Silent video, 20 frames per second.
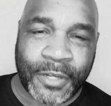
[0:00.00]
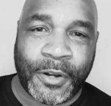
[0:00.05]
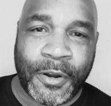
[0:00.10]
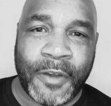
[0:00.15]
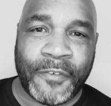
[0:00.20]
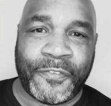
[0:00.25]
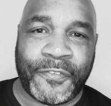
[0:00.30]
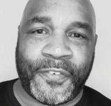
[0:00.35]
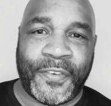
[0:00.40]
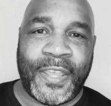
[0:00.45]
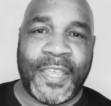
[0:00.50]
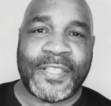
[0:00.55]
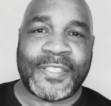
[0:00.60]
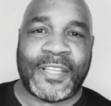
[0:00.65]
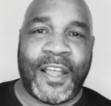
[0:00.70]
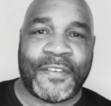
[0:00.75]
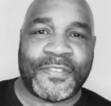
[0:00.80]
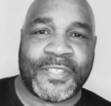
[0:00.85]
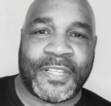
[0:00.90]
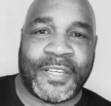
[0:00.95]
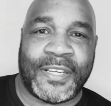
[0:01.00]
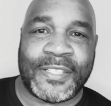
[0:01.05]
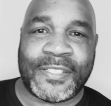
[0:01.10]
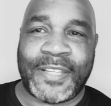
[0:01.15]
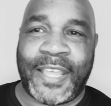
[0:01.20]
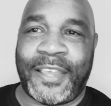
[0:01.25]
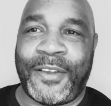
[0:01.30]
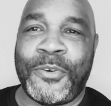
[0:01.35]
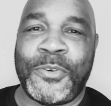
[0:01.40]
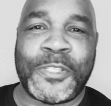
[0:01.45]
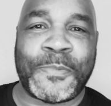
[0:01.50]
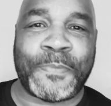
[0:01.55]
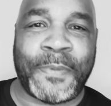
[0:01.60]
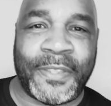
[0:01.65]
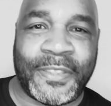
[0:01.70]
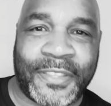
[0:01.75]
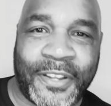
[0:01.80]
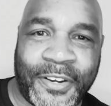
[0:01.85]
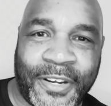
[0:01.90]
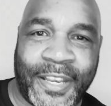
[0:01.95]
girlfriends and all of a sudden it's like, oh, it's been
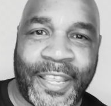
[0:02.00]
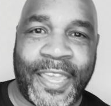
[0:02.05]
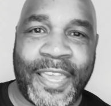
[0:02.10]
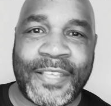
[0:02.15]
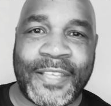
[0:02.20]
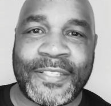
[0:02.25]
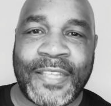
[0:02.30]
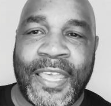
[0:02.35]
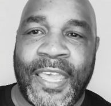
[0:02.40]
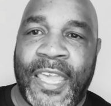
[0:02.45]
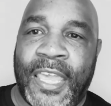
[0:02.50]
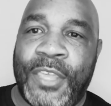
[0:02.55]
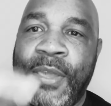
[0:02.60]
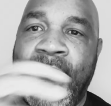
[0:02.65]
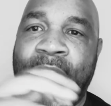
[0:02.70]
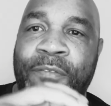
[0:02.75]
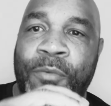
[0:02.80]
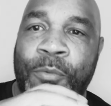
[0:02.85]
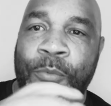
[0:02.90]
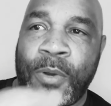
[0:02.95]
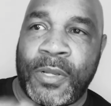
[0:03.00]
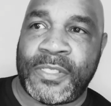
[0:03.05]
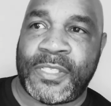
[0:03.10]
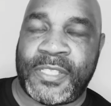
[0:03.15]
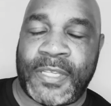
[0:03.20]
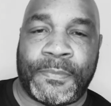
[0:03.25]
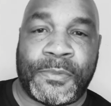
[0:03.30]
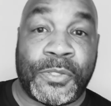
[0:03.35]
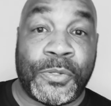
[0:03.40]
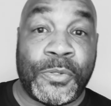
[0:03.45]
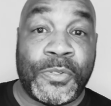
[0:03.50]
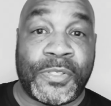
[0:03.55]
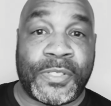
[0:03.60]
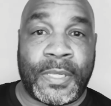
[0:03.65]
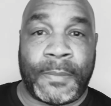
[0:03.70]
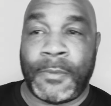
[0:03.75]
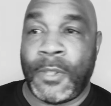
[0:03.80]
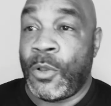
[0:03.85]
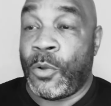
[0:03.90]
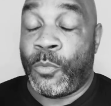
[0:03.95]
30 days and you haven't one sip, two
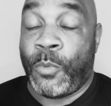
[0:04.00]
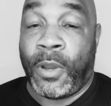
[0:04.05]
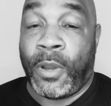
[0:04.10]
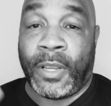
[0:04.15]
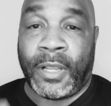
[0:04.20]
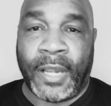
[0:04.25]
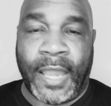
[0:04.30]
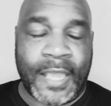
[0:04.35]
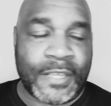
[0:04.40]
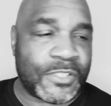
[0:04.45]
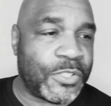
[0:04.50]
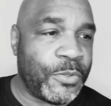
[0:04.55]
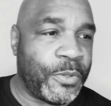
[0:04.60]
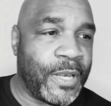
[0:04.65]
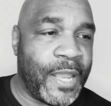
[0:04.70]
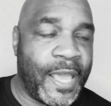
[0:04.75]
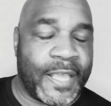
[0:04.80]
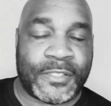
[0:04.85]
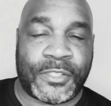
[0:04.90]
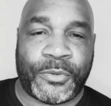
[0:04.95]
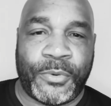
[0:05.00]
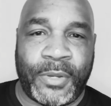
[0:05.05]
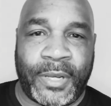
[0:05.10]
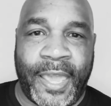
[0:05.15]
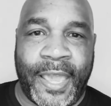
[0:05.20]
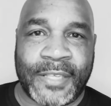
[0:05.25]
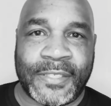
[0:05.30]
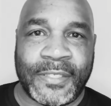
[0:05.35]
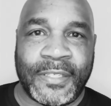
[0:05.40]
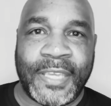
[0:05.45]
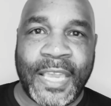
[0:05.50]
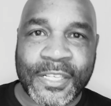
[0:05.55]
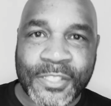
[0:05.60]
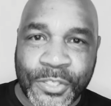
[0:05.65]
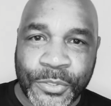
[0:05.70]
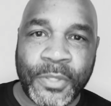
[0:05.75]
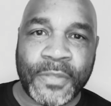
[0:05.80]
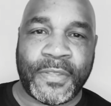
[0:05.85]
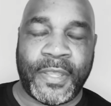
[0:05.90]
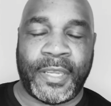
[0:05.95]
sip, one glass, two glass, three glass. And guess
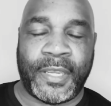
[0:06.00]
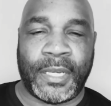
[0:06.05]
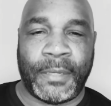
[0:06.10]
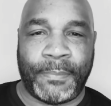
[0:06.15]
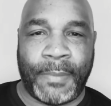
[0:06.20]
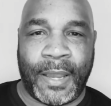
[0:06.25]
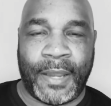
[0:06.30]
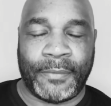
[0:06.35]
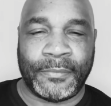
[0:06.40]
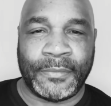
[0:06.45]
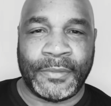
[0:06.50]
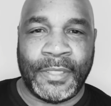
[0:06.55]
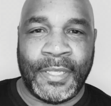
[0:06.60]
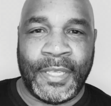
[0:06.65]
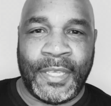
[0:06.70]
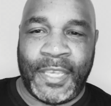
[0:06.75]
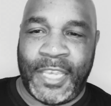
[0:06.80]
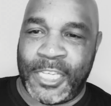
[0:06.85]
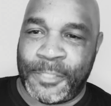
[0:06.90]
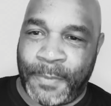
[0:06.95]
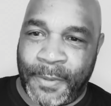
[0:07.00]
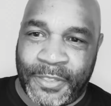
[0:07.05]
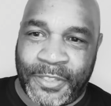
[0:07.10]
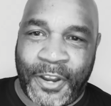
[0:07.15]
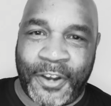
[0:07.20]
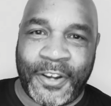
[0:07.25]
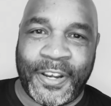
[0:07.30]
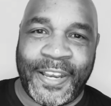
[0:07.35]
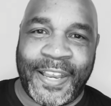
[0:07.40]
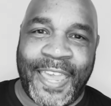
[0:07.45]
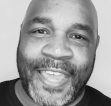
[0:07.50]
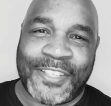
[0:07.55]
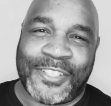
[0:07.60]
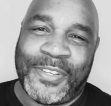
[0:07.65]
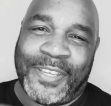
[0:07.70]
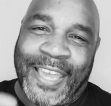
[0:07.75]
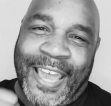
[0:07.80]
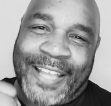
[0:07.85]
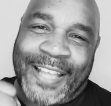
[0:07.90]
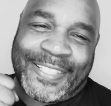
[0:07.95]
who you're thinking about? It's been 30 days. You
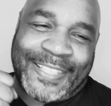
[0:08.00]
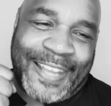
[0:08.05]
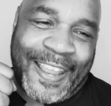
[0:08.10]
got to